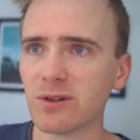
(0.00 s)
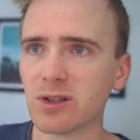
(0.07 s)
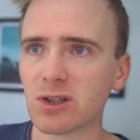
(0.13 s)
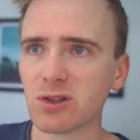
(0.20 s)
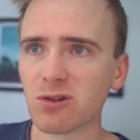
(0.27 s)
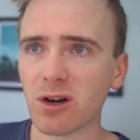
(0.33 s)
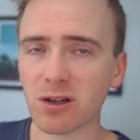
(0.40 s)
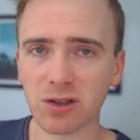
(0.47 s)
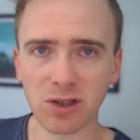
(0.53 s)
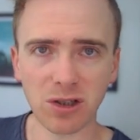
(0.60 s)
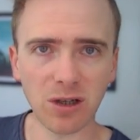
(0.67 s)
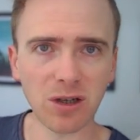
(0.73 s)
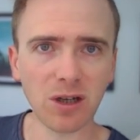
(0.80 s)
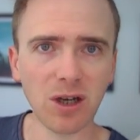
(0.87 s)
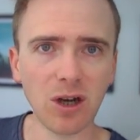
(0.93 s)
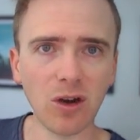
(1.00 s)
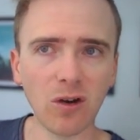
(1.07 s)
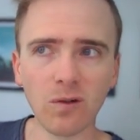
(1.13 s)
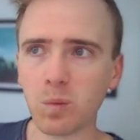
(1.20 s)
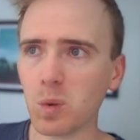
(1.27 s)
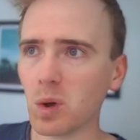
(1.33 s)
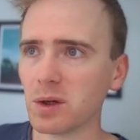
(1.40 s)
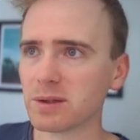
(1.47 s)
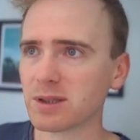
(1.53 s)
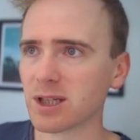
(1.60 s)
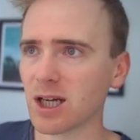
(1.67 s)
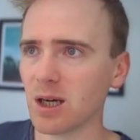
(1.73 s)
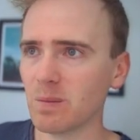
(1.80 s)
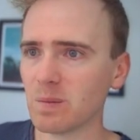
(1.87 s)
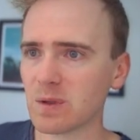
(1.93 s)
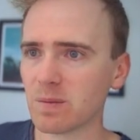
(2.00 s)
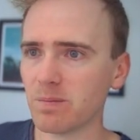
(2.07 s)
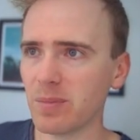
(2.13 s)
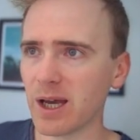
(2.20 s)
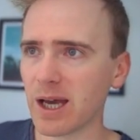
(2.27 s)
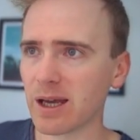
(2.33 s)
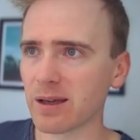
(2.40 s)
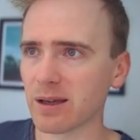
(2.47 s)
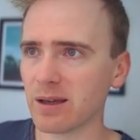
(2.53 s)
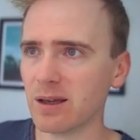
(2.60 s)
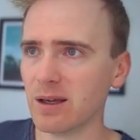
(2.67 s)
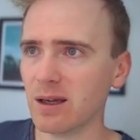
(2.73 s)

the structure of what comes back.